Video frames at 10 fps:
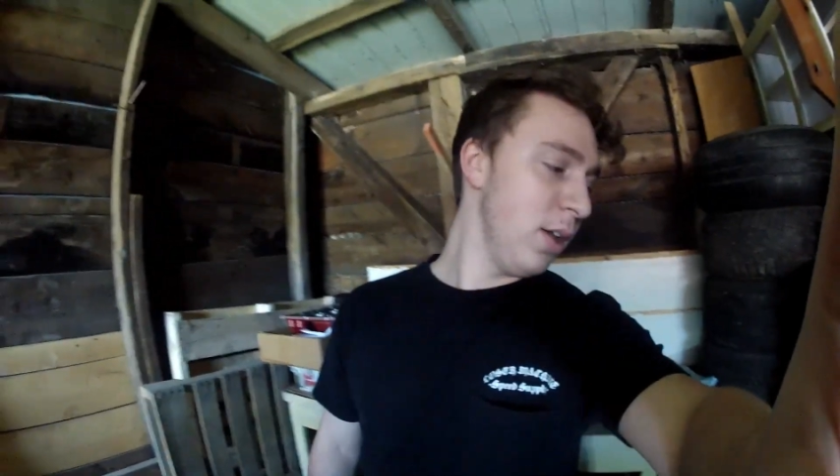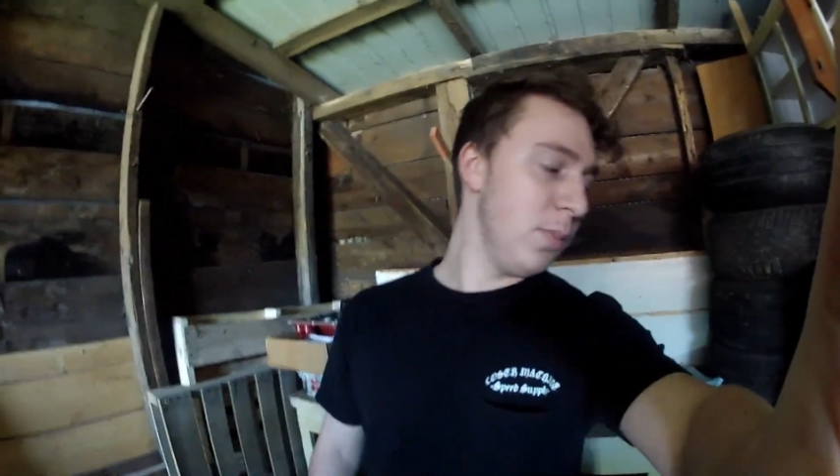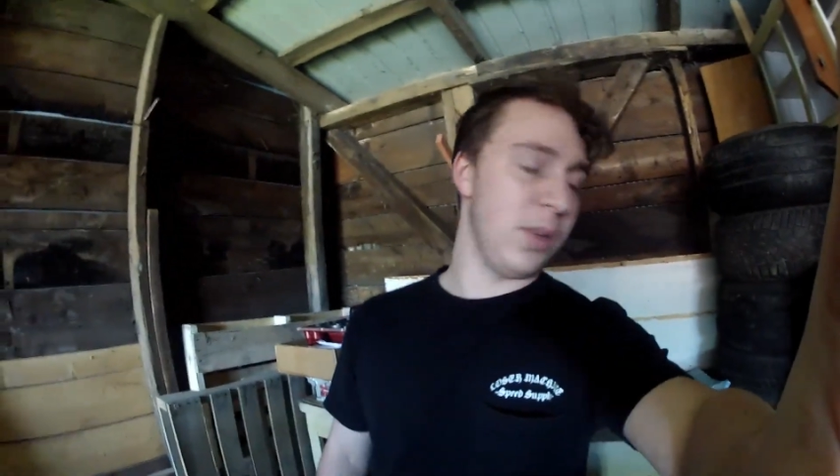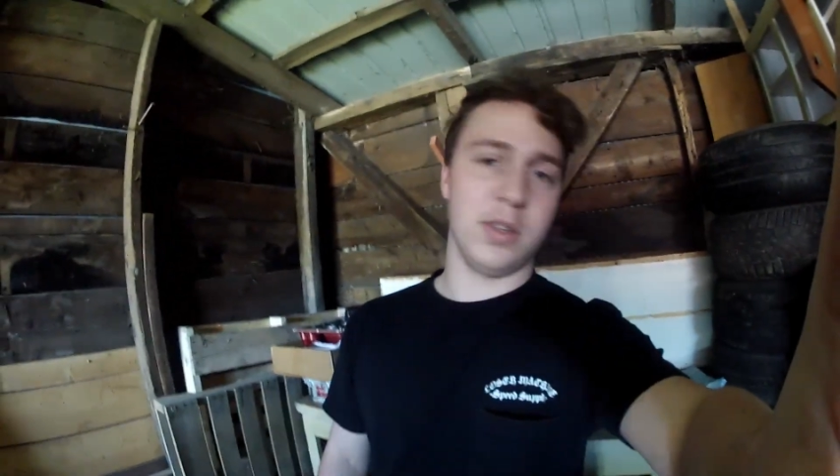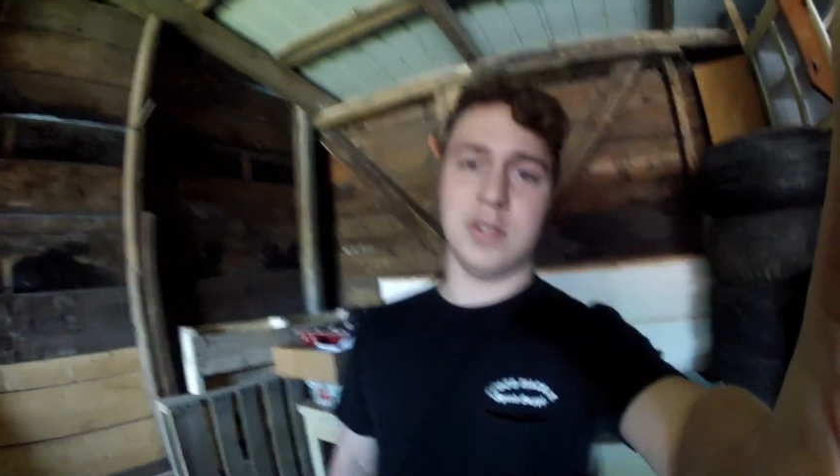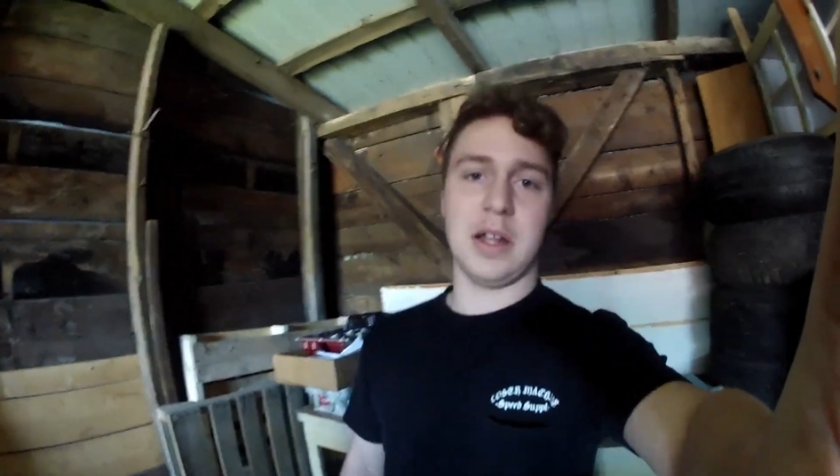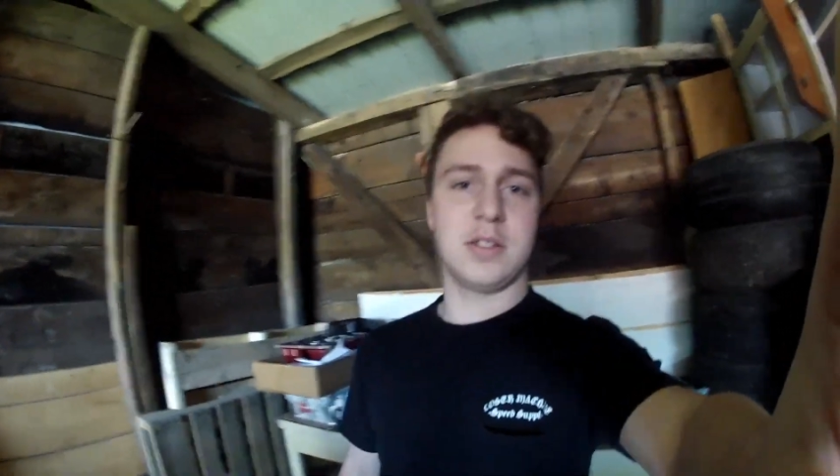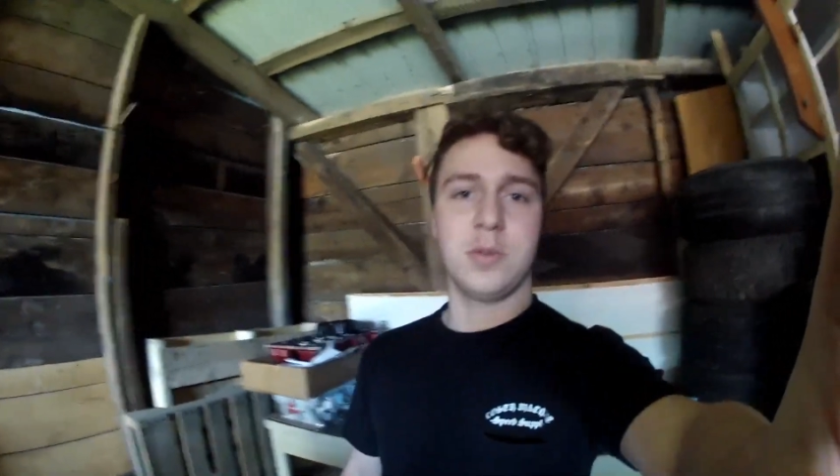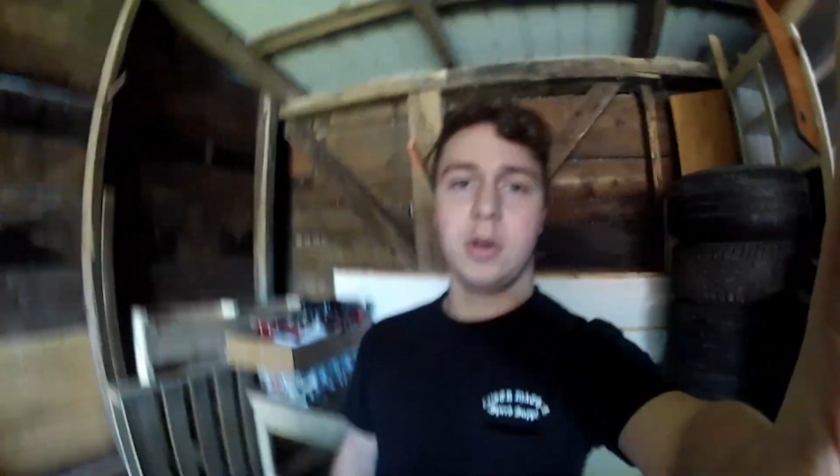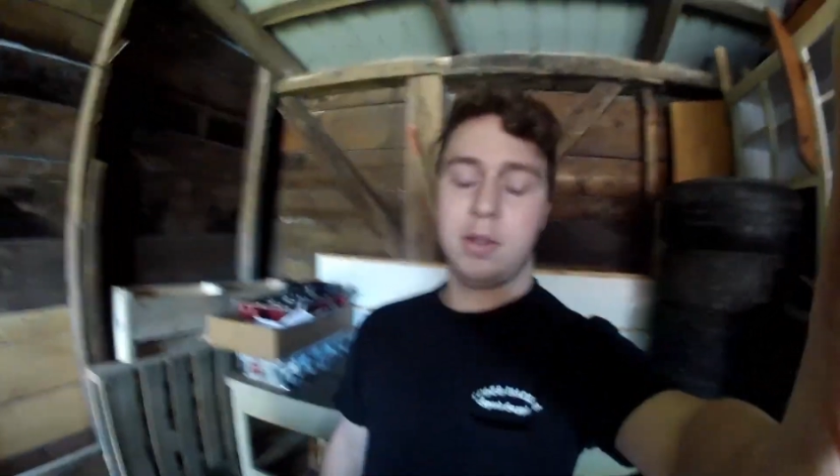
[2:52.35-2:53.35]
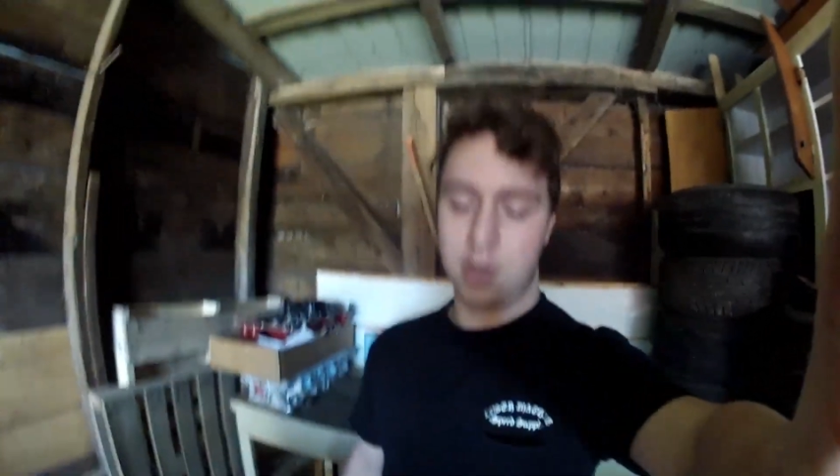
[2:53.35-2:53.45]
because that's quite